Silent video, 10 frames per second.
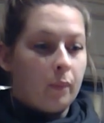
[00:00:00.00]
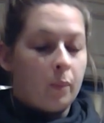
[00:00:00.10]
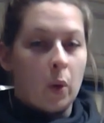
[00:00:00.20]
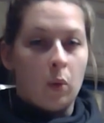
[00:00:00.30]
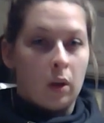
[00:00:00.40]

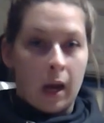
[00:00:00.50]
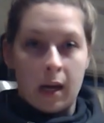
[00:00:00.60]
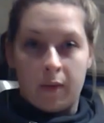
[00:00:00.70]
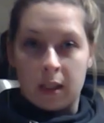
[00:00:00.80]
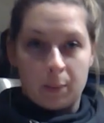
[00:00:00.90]
but we'll
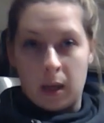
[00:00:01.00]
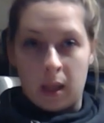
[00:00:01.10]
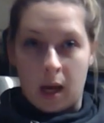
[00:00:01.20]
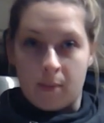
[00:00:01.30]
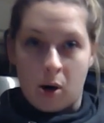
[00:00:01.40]
kind of explain
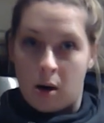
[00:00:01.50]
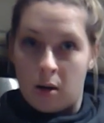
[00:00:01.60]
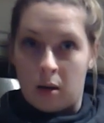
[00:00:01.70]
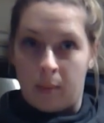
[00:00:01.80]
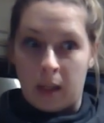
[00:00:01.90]
that part a
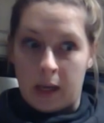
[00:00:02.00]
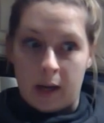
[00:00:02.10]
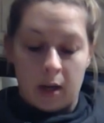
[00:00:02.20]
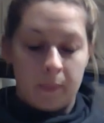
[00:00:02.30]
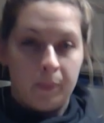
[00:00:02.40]
little bit
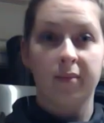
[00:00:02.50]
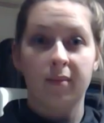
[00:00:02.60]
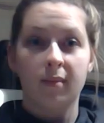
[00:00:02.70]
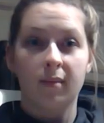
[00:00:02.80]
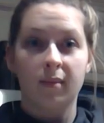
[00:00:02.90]
later.
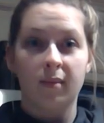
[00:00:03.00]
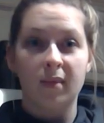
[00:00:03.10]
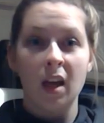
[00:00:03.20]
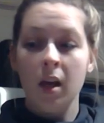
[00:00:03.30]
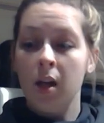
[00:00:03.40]

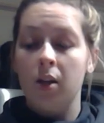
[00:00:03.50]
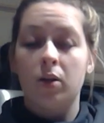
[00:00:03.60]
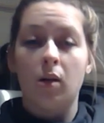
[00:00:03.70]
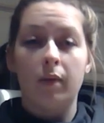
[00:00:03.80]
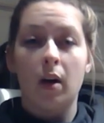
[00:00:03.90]

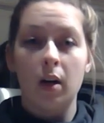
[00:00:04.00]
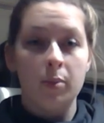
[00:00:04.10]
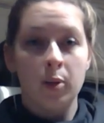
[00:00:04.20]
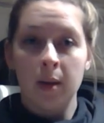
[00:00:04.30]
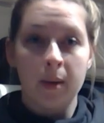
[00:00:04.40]
So I've already
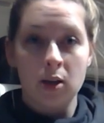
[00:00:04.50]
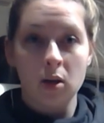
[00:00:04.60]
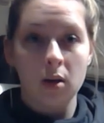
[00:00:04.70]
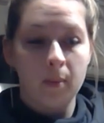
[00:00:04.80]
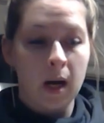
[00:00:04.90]

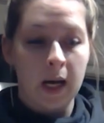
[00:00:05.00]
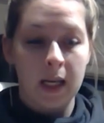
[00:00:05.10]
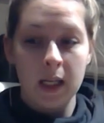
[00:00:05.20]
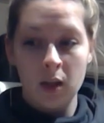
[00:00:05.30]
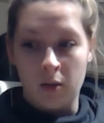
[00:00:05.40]
pre-measured my
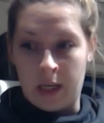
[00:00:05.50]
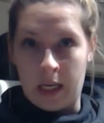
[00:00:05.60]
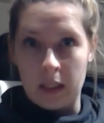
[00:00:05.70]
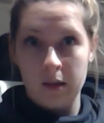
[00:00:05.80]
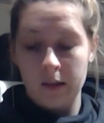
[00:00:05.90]

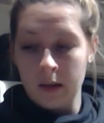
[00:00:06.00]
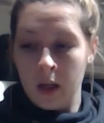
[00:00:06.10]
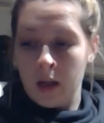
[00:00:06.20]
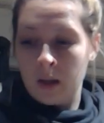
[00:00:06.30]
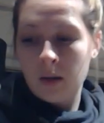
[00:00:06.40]
ingredients.
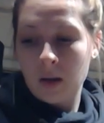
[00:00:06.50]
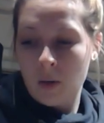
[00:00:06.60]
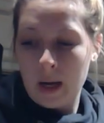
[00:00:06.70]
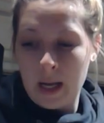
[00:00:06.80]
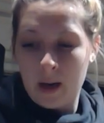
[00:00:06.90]
So
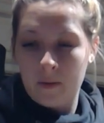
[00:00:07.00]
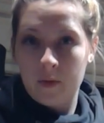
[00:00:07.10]
I have